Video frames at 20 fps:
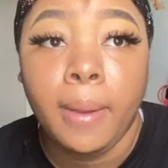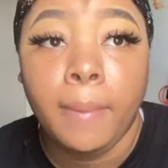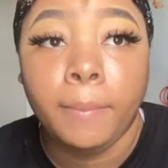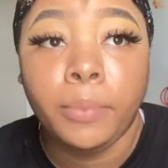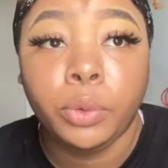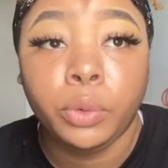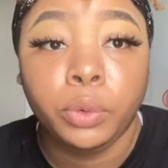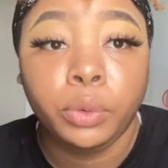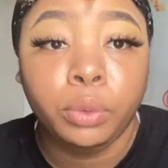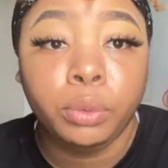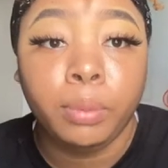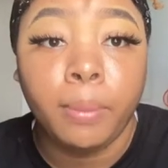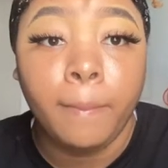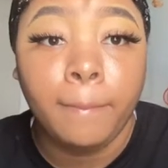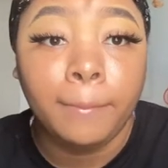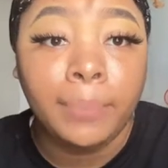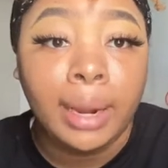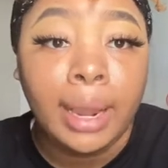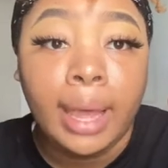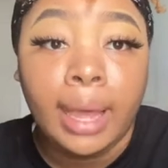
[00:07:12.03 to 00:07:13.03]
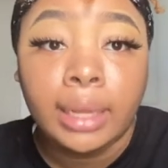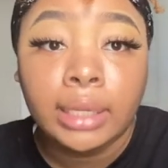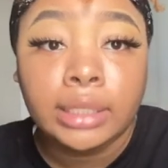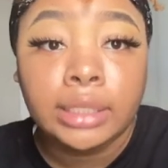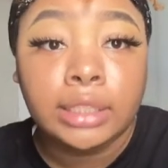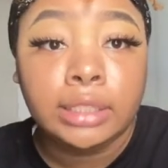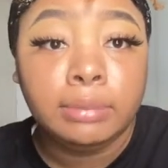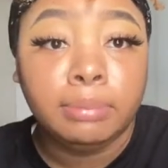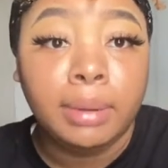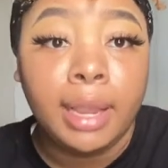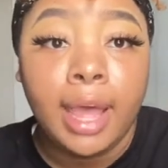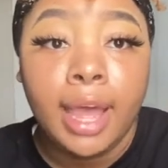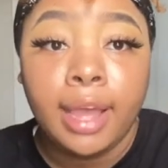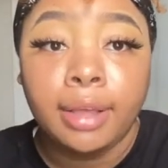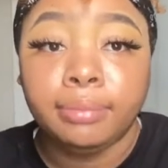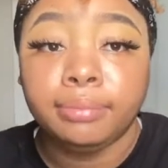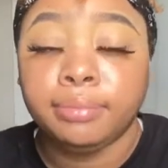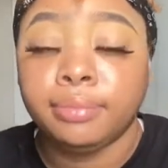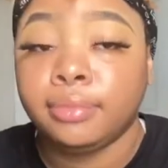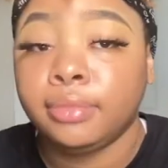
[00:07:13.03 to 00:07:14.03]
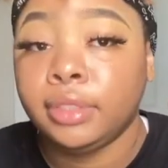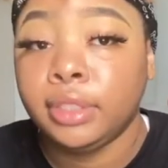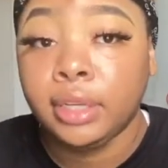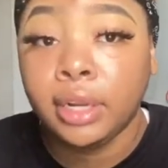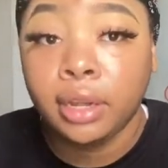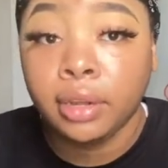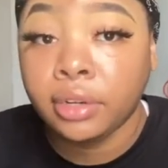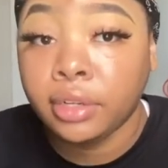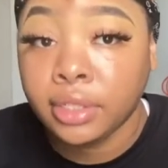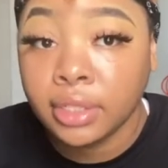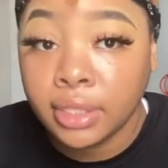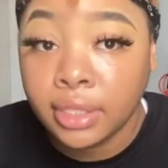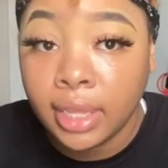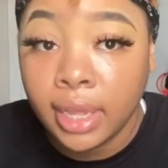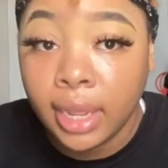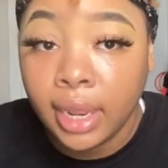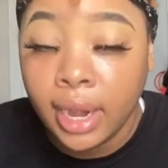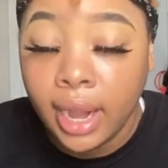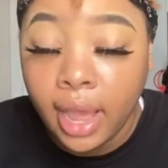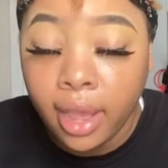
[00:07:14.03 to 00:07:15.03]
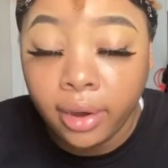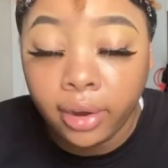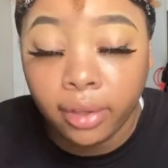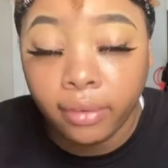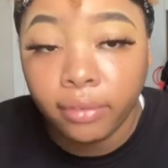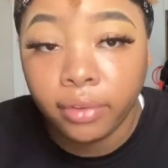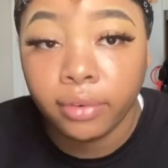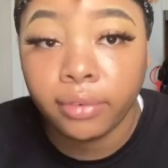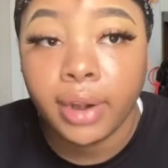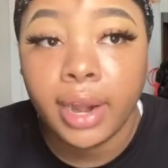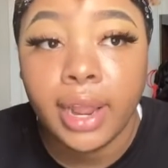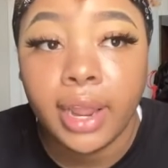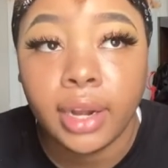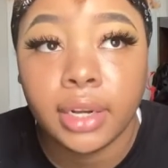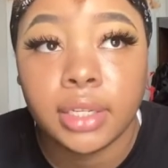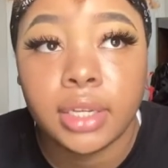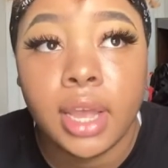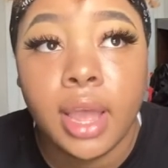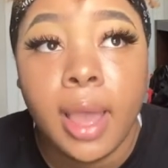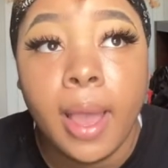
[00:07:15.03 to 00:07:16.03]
boom, plat, splat, you know, you're staying out of it, right?